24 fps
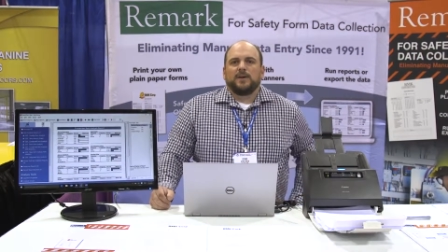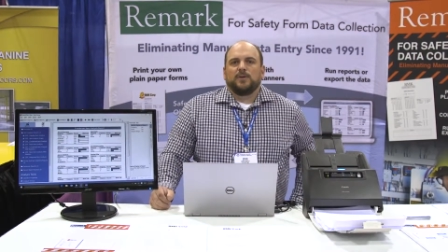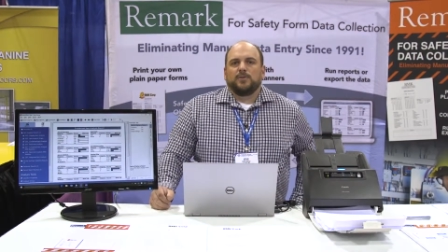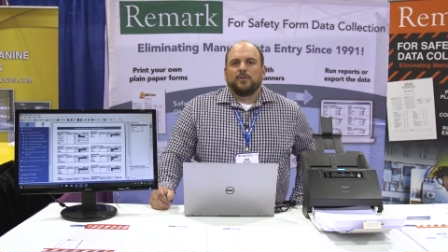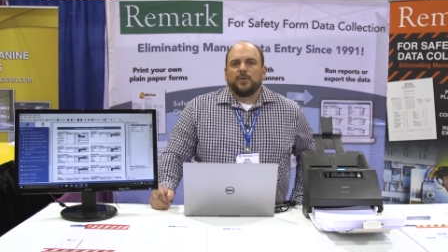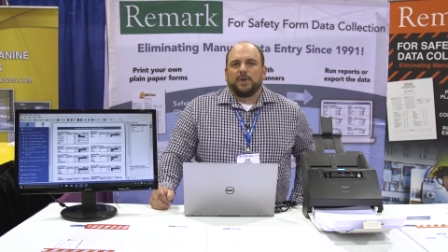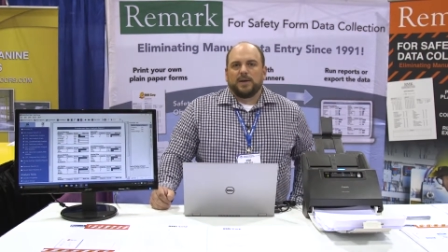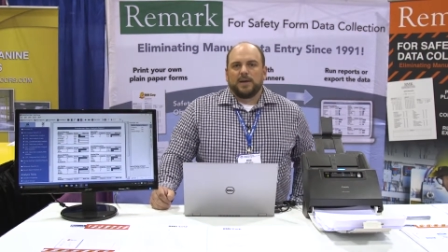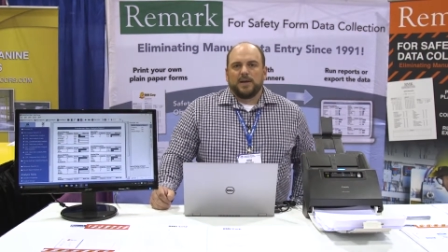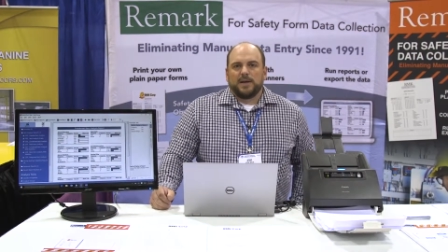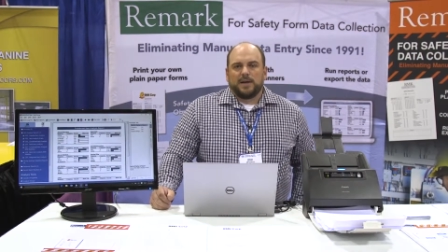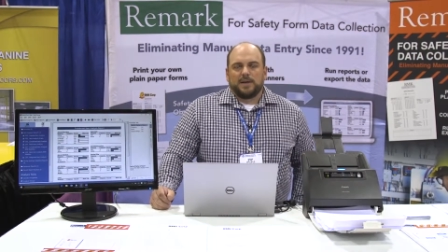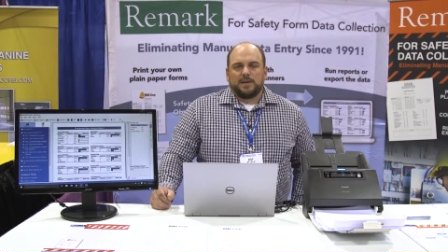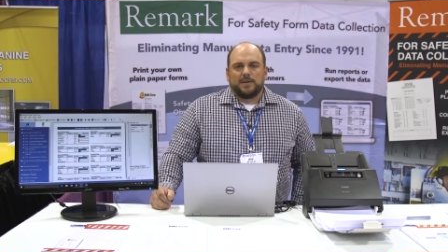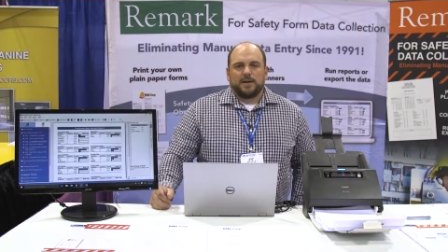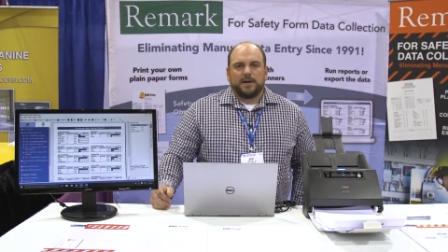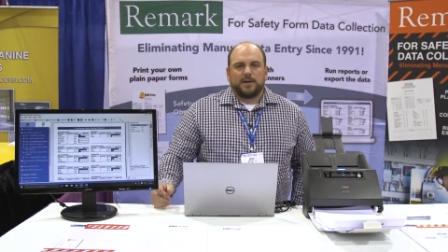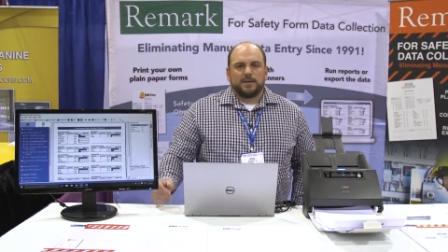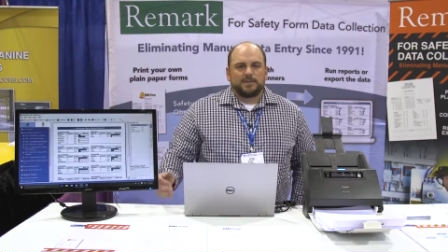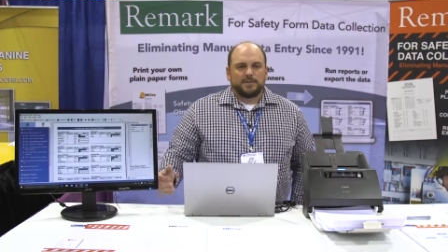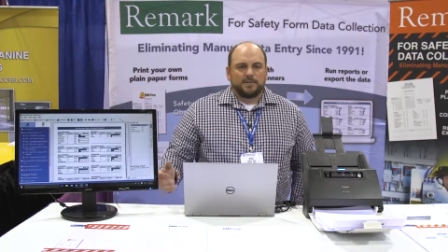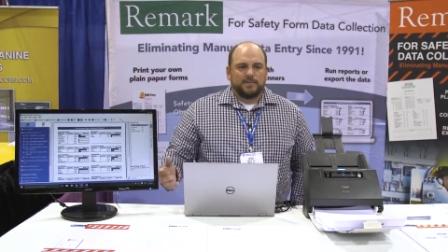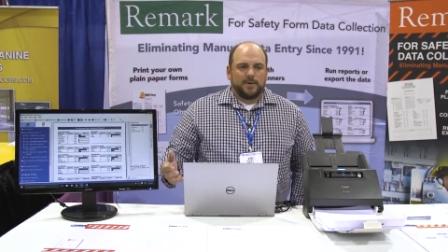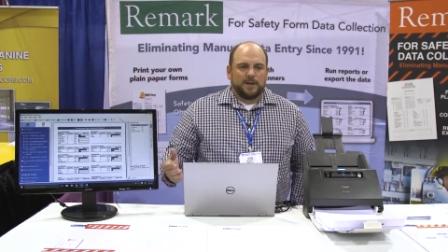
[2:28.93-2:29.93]
we can
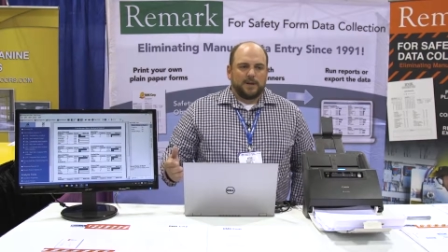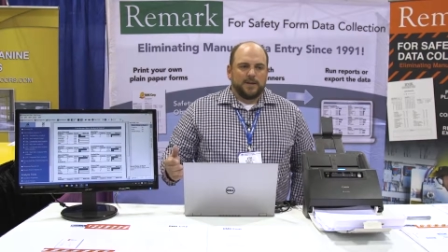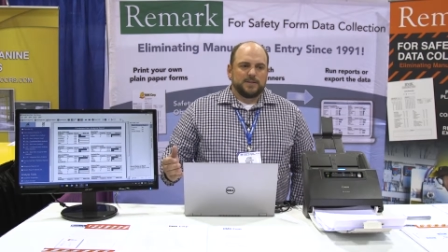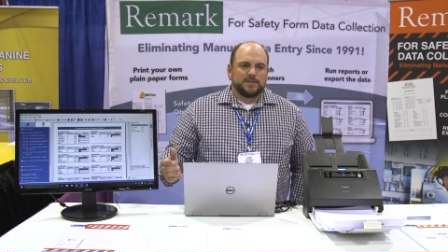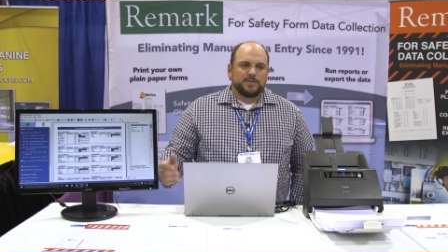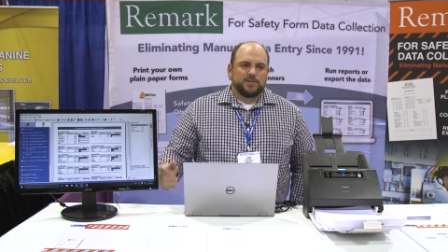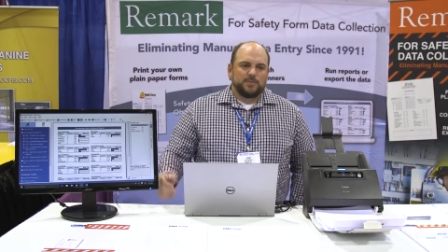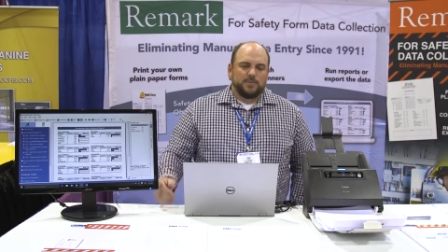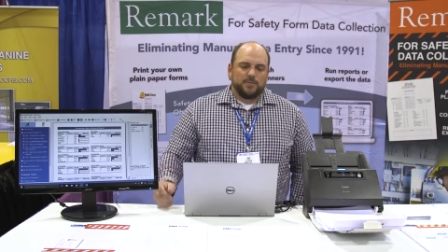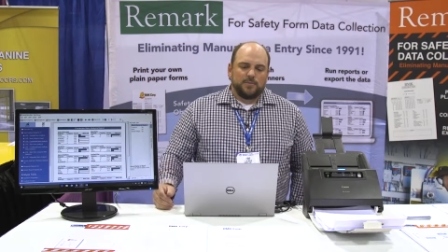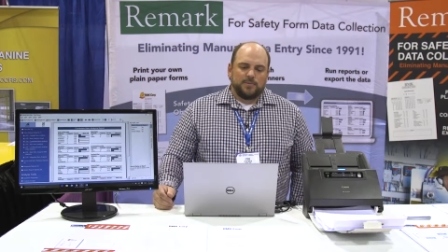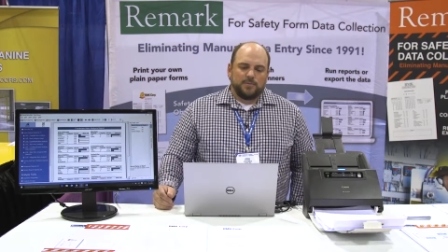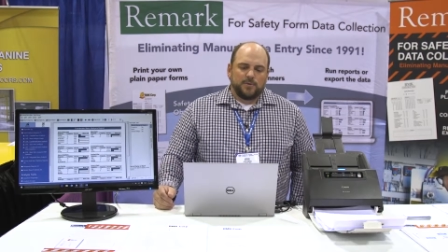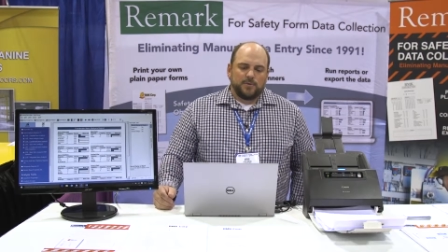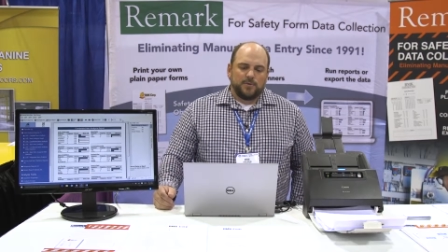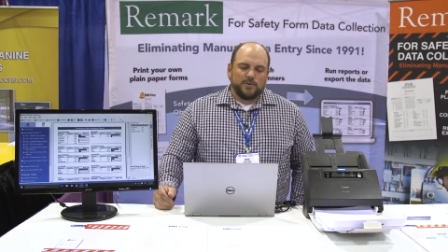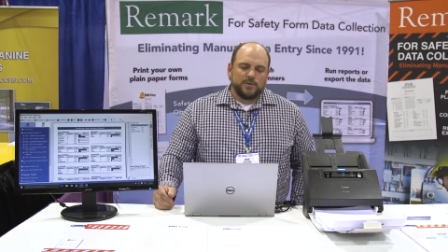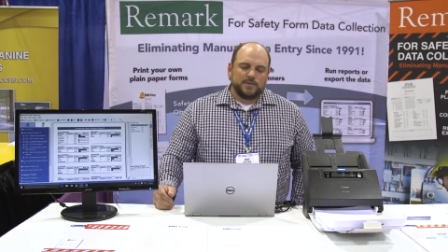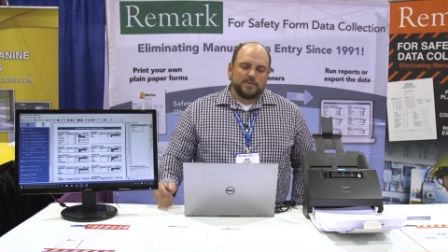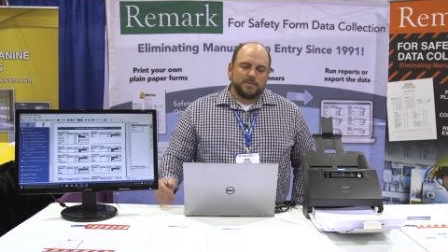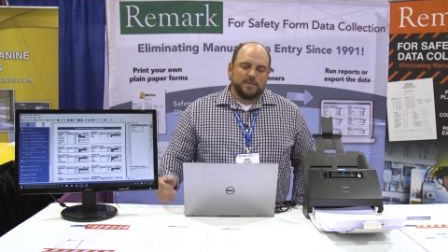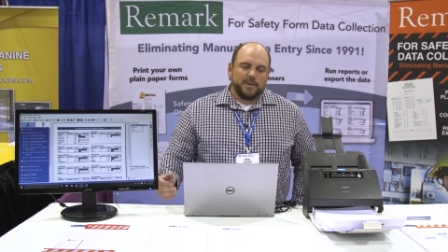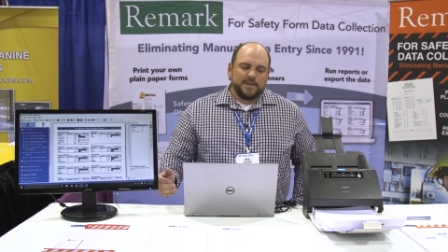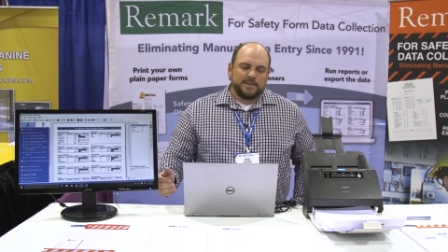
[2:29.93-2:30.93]
customize your
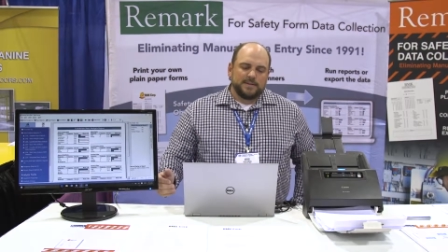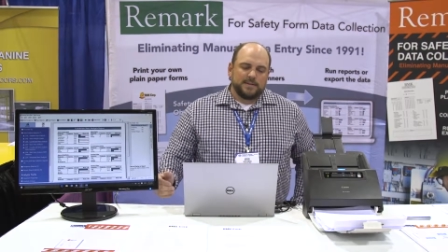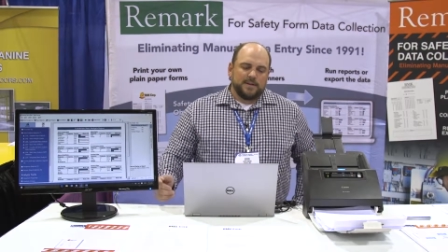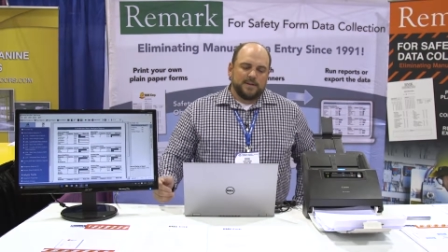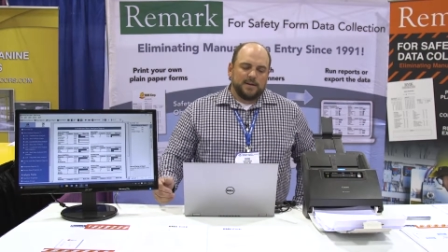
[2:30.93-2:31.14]
reports based